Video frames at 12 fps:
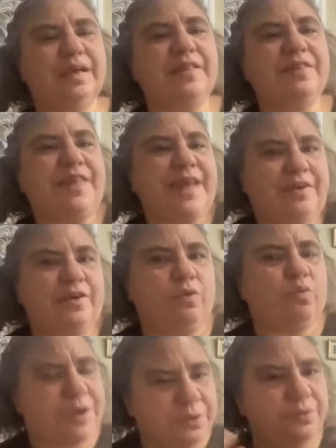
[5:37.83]
Then
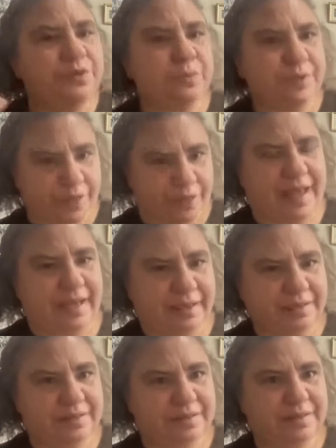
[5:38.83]
what you do with that
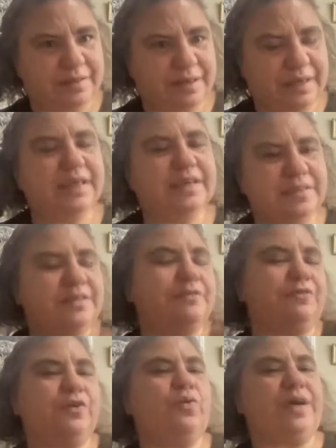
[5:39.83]
is a
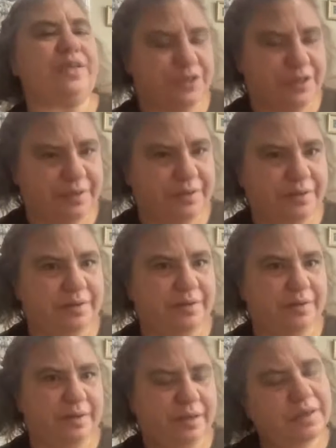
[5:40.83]
different question.
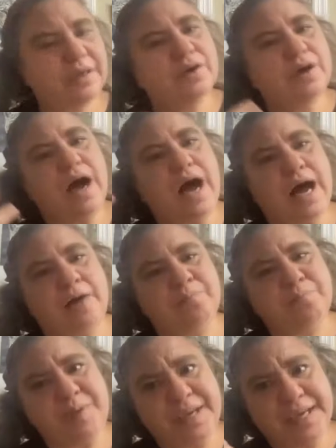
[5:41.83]

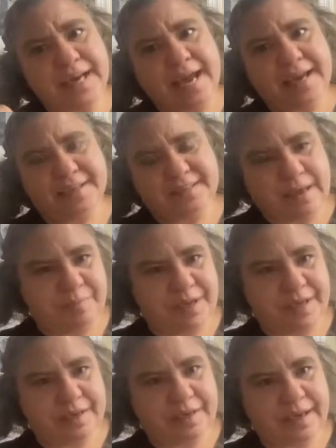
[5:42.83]
Being an
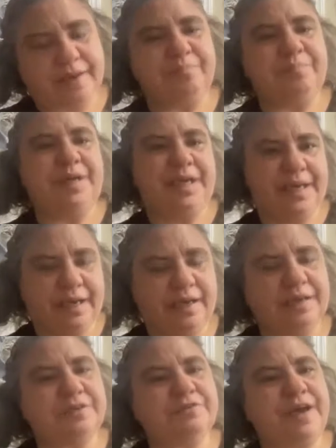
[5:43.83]
academic and being
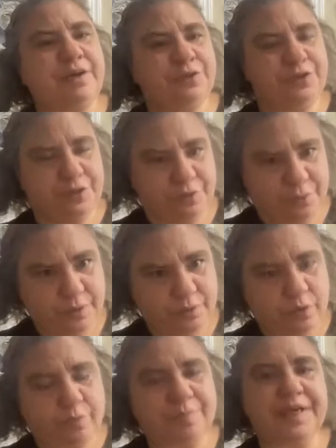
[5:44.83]
a devout Jew,
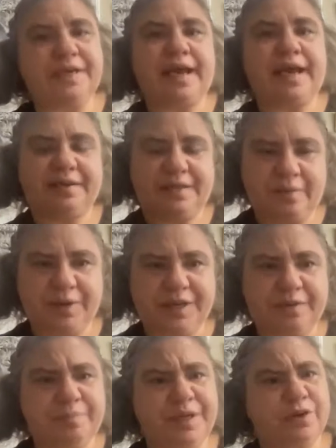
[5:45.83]
or being an academic
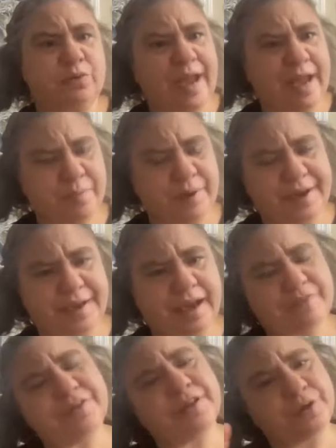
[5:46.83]
and being a rabbi, I
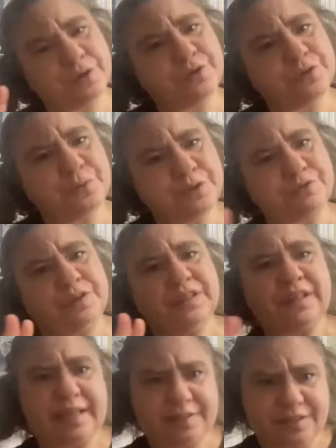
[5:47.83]
feel like are two different
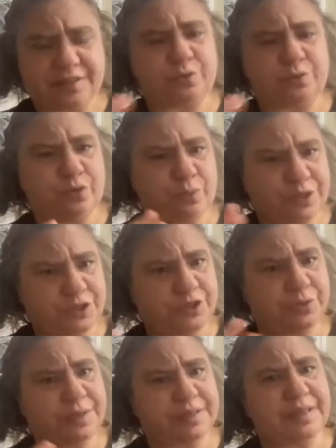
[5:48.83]
lenses with which
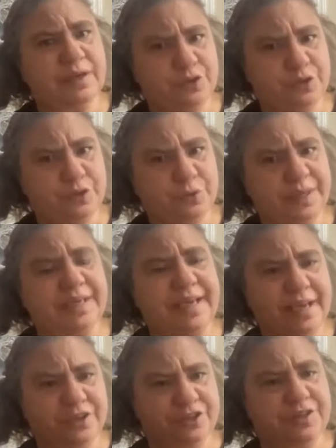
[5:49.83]
to
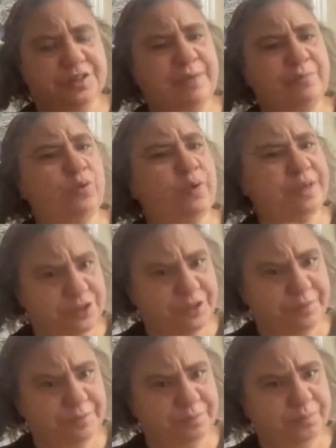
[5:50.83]
engage the same
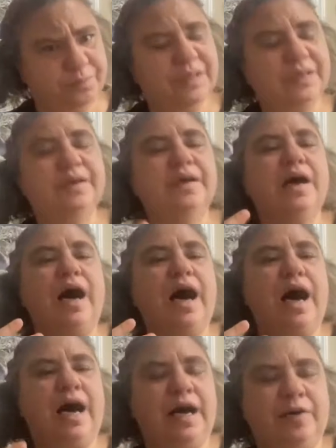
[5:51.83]
question.
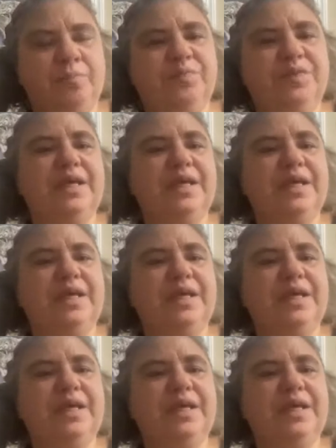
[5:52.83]
The